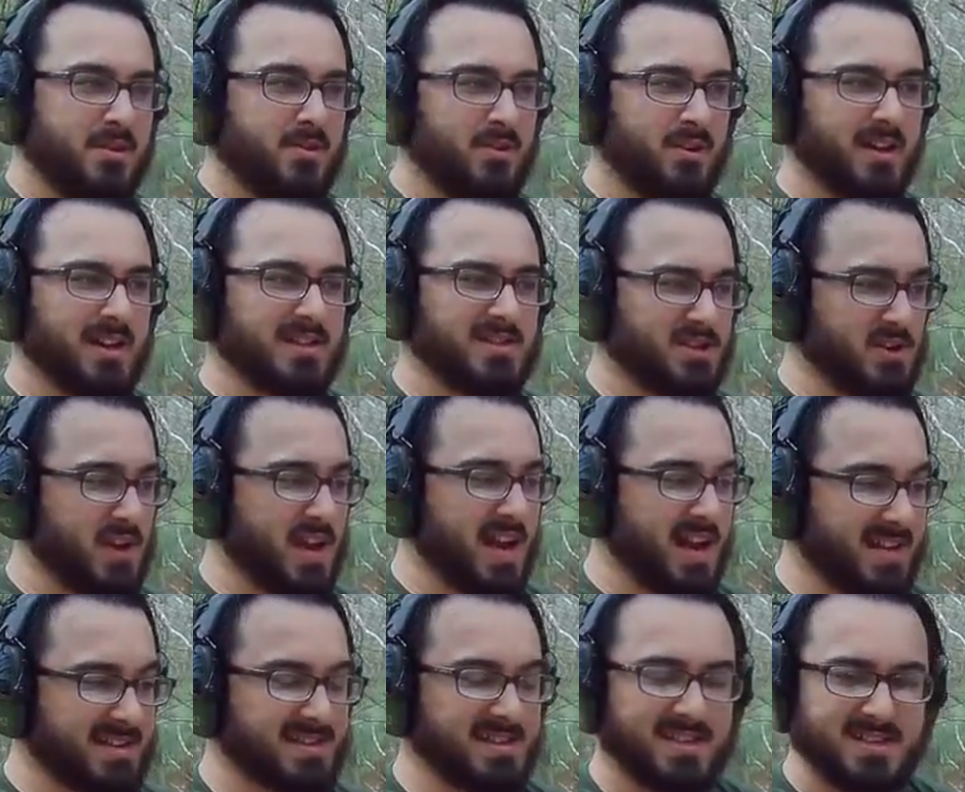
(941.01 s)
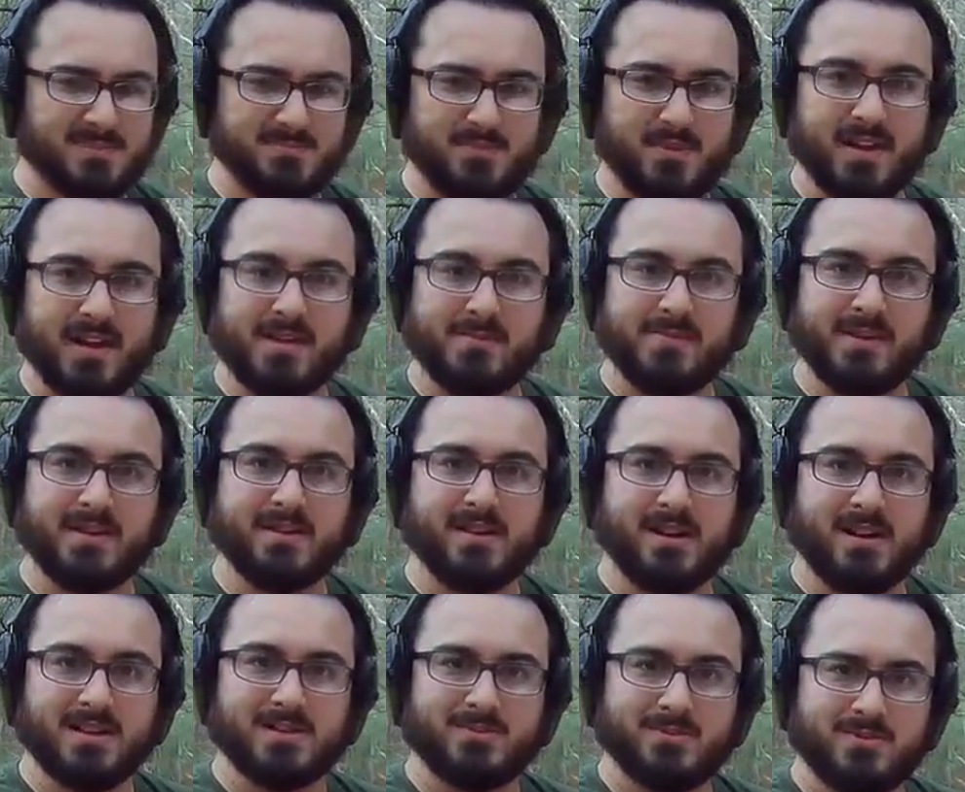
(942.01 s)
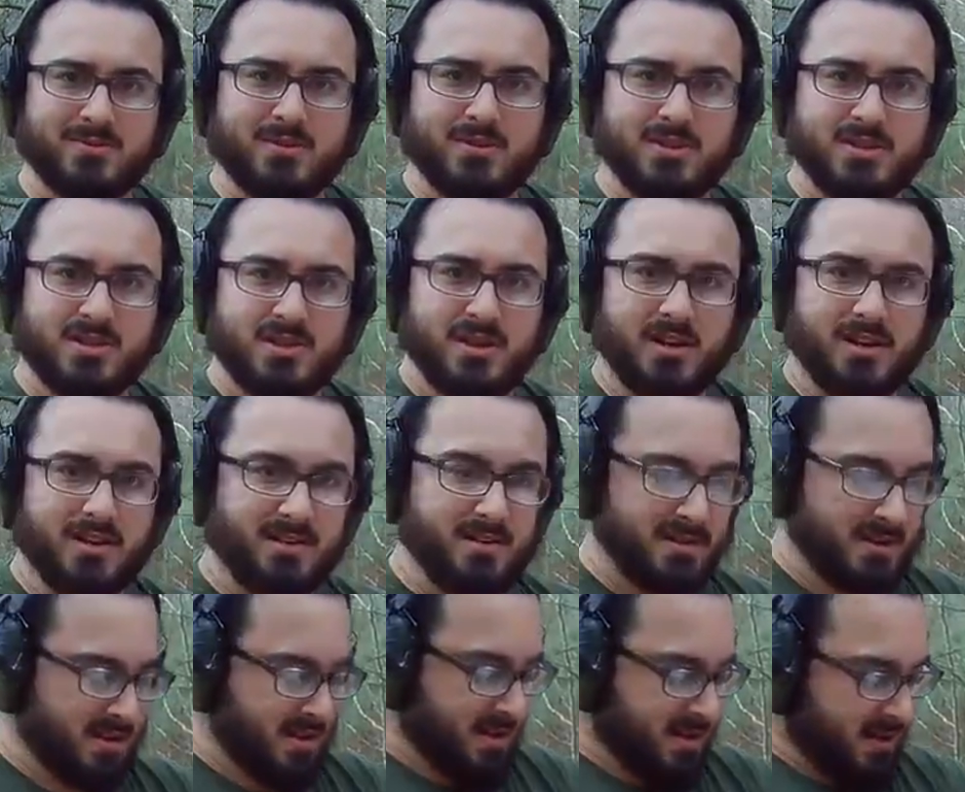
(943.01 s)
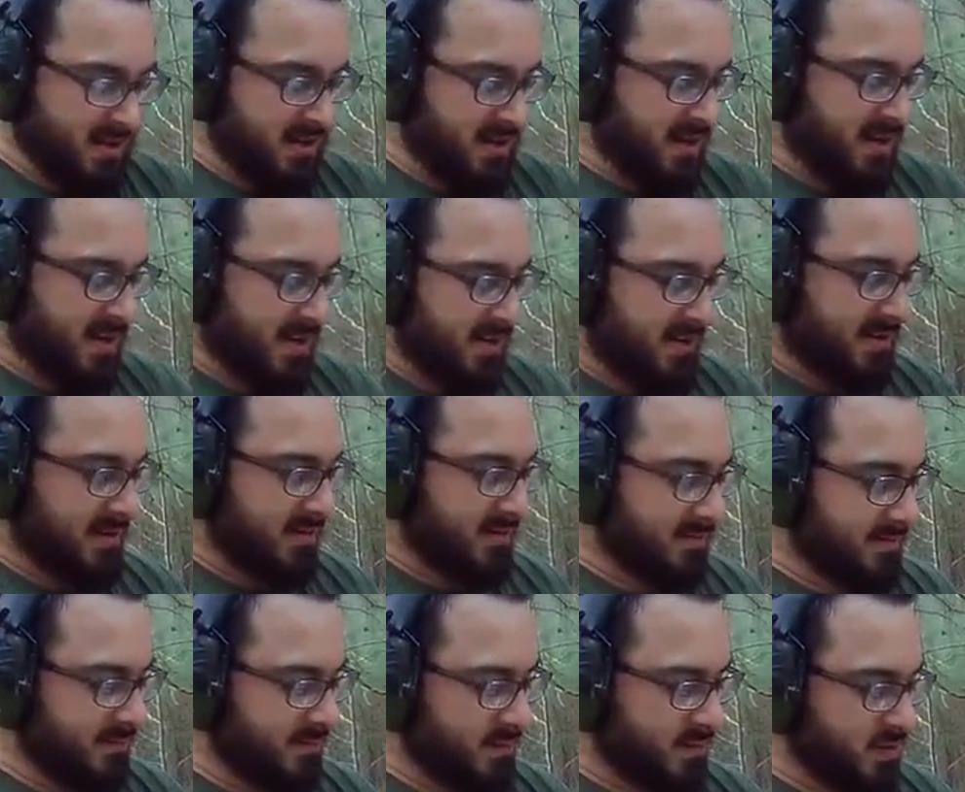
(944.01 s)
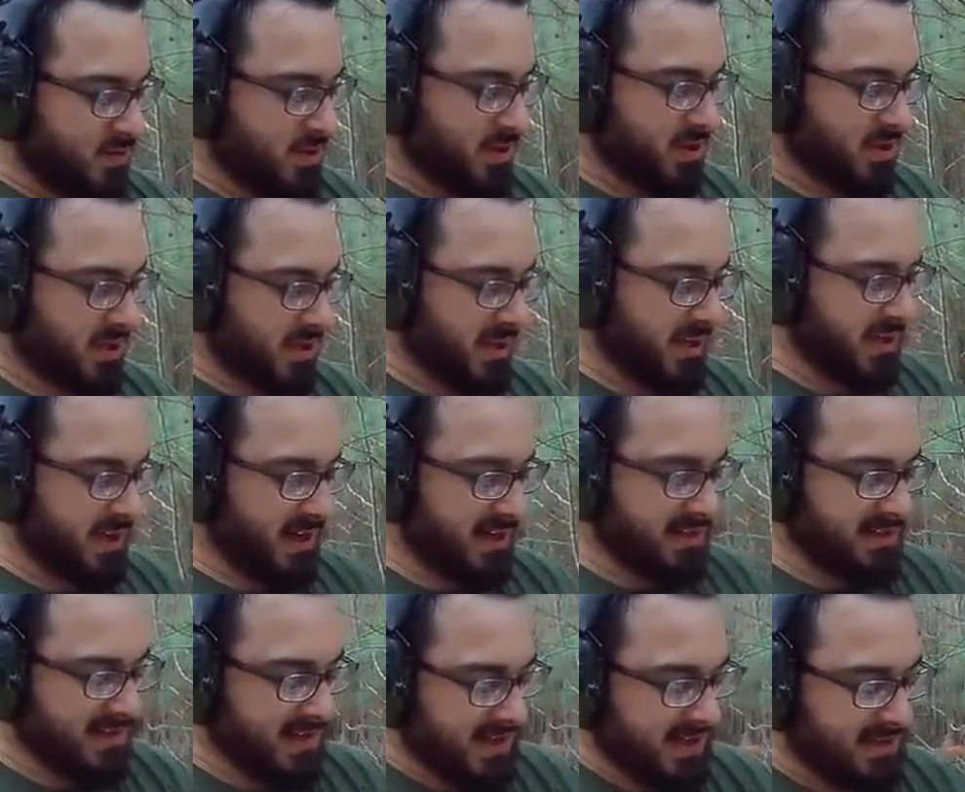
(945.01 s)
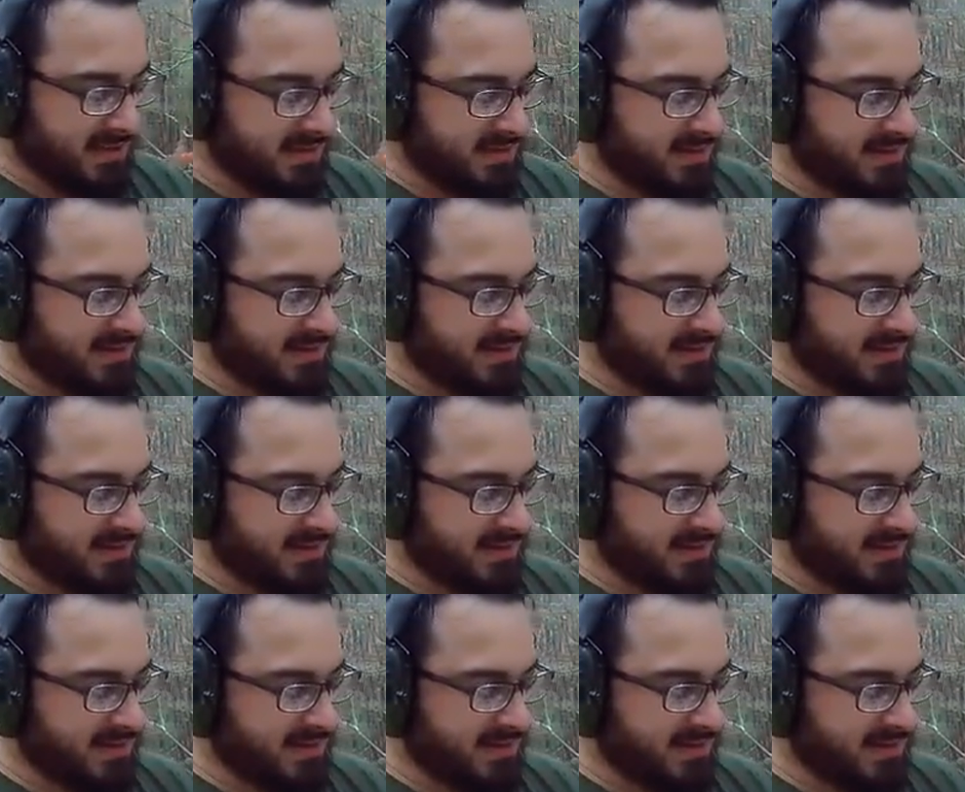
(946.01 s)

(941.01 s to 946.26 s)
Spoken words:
Well, I guess they're XS brand big dots, but Trigicon, Trigicon night sight.